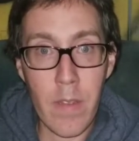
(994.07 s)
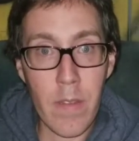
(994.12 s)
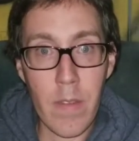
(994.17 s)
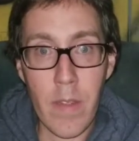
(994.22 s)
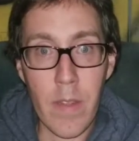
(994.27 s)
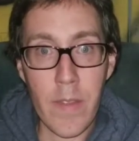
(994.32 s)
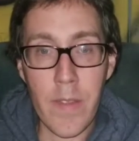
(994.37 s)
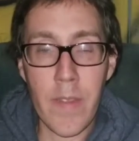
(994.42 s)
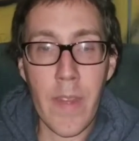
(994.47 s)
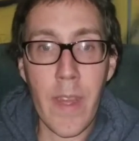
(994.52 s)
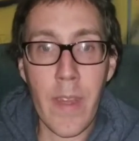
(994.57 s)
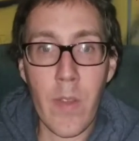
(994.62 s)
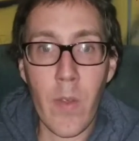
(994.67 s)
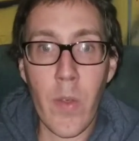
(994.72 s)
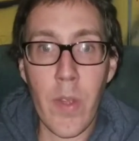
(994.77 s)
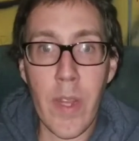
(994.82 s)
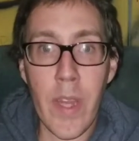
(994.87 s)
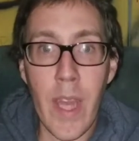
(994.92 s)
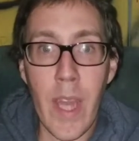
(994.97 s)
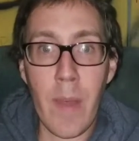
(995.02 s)
It's not
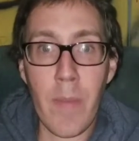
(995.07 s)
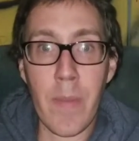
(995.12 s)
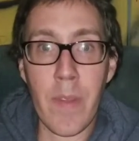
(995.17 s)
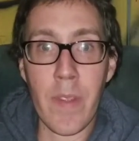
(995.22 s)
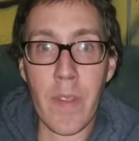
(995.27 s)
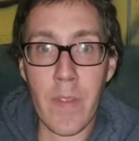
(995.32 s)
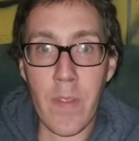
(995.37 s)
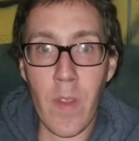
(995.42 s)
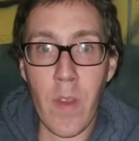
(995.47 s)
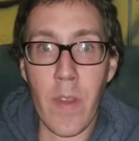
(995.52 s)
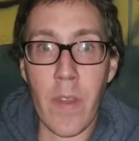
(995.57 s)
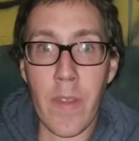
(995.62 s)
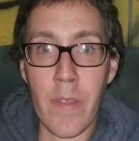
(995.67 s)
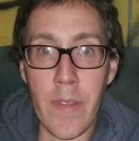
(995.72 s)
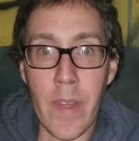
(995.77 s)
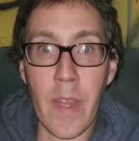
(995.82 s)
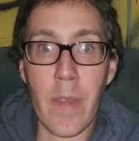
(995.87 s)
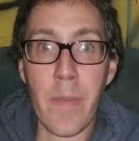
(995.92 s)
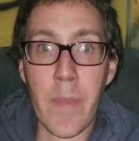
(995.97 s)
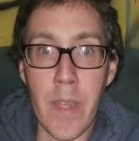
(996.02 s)
going to happen as long as
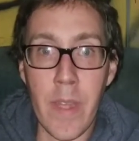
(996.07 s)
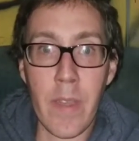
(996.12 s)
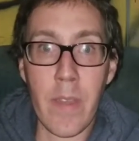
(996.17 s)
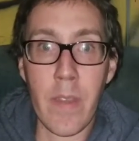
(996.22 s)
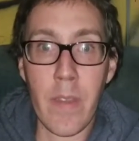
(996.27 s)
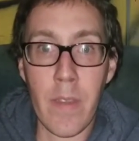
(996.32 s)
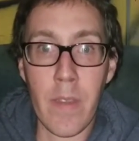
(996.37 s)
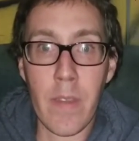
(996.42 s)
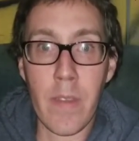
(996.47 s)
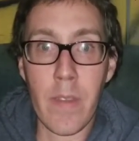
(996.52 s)
I'm here.